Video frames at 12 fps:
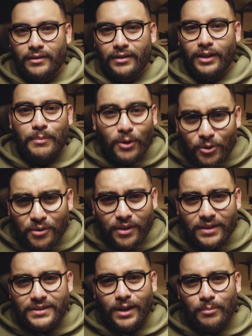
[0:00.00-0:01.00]
Let me know your
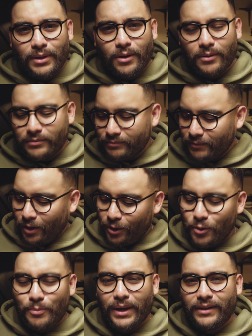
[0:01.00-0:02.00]
thoughts down below. Are
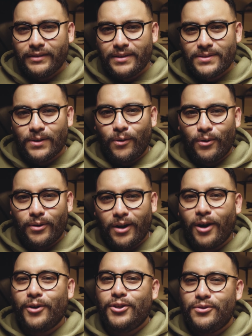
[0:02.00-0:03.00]
you buying this, or
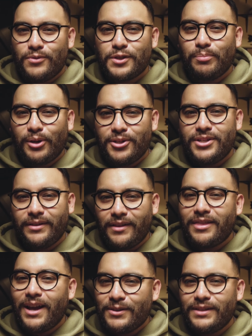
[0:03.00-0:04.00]
are you splurging the
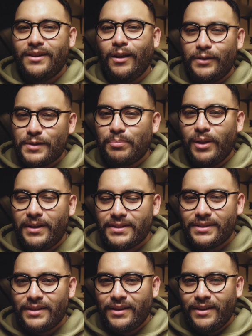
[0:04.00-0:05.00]
$1,000
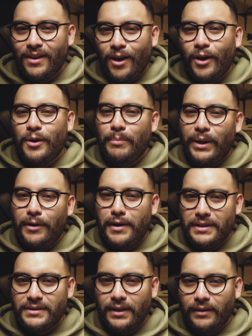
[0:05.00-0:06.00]
plus on a better
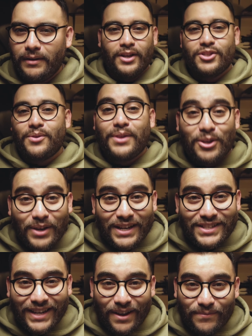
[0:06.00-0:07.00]
intake? So thank you
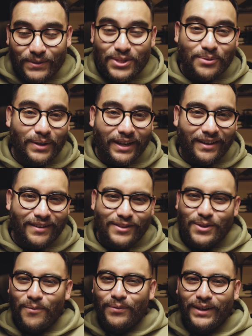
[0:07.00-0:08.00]
guys again for tuning in.
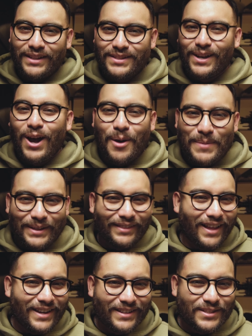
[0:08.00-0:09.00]
Don't forget to comment,
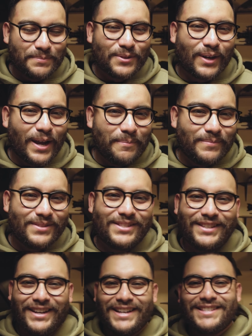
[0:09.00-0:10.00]
like, and subscribe.
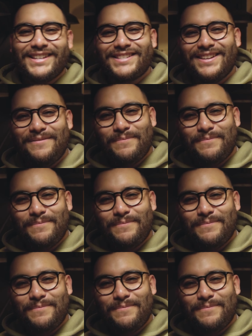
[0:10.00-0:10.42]
See you guys next time.